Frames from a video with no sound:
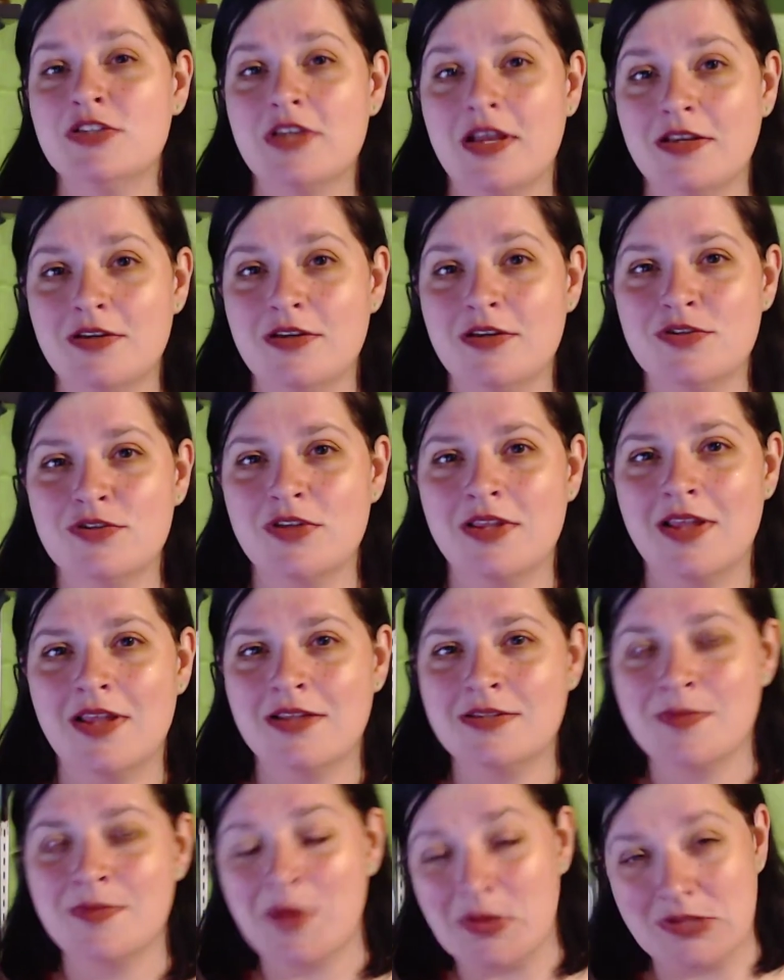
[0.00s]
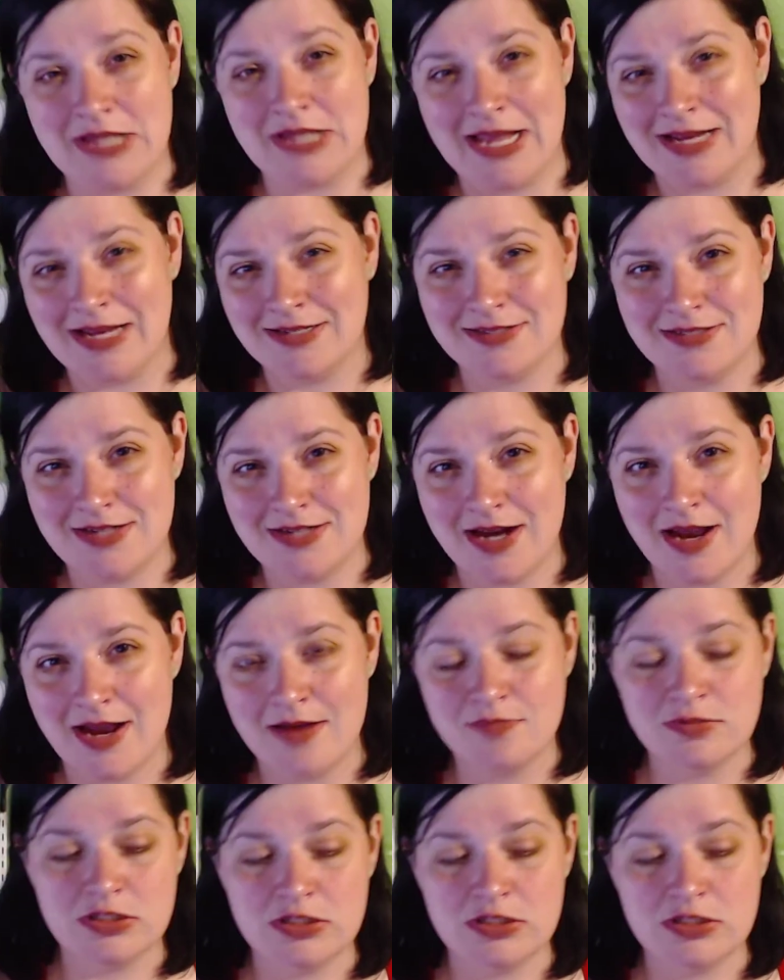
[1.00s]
and usually that's about tax time,